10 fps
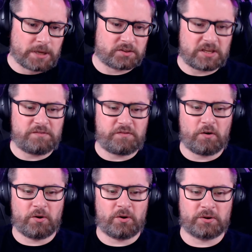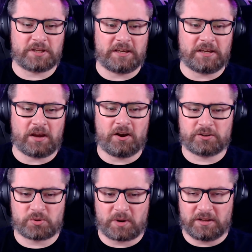C4D
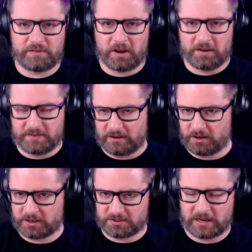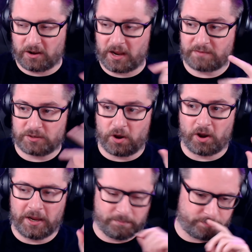R25. Now, like I said, I haven't
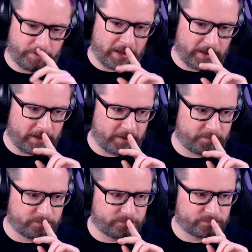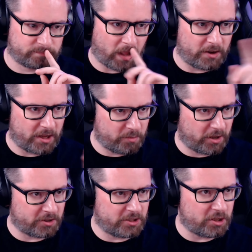got it, but I know a
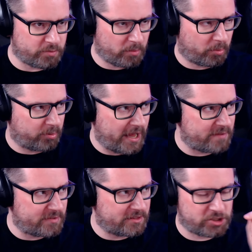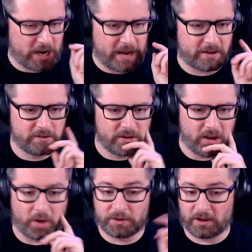lot of you probably have in the chat.
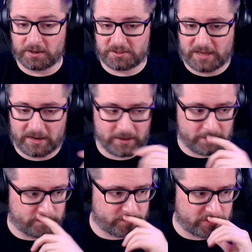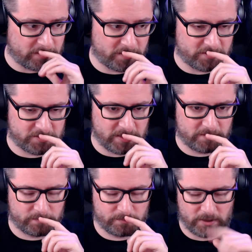I would like to get it. So like I
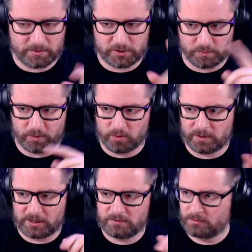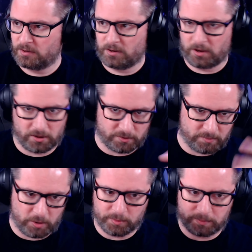said, come and support me at the
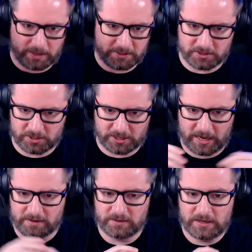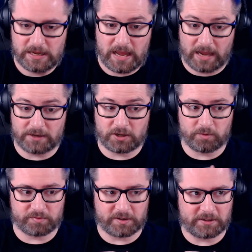multiple places you can. And
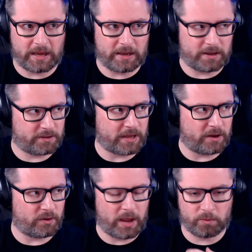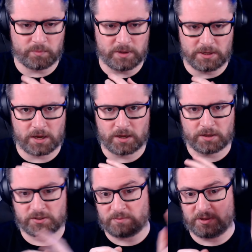hopefully that'll help me
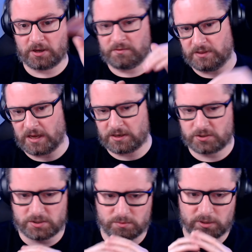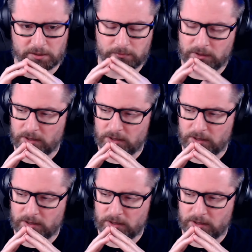tip me over the edge to